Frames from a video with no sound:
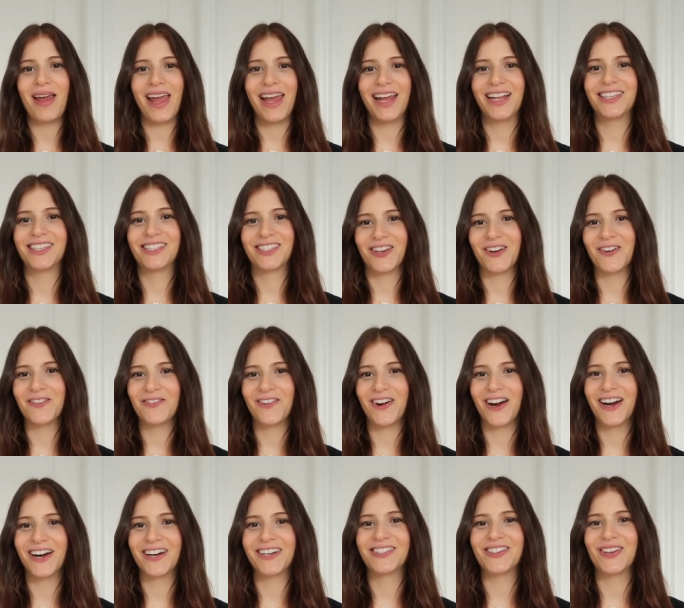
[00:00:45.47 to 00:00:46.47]
and so
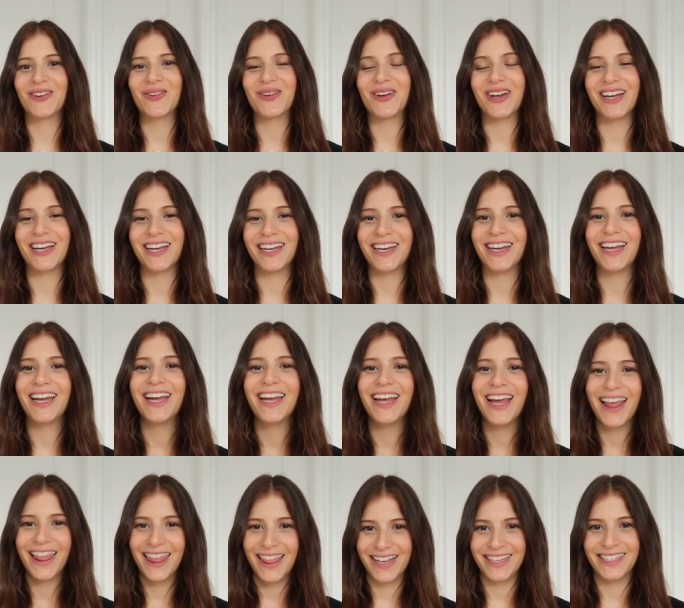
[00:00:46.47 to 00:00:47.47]
far so good
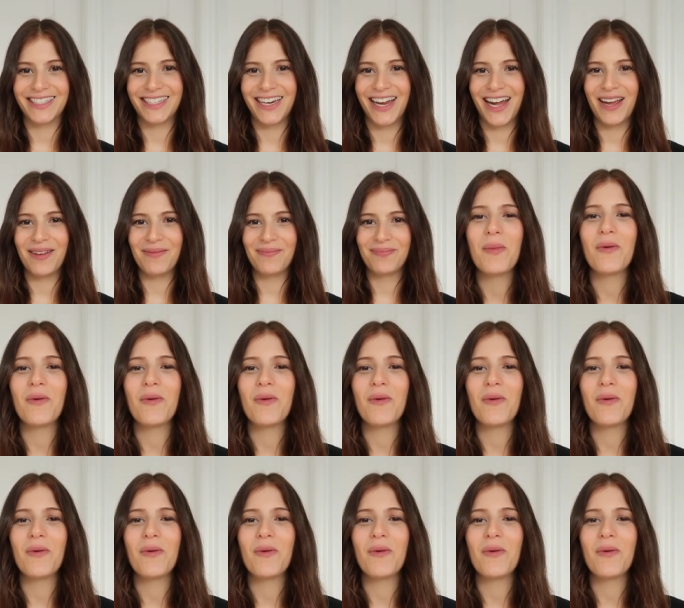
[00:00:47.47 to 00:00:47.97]
this time.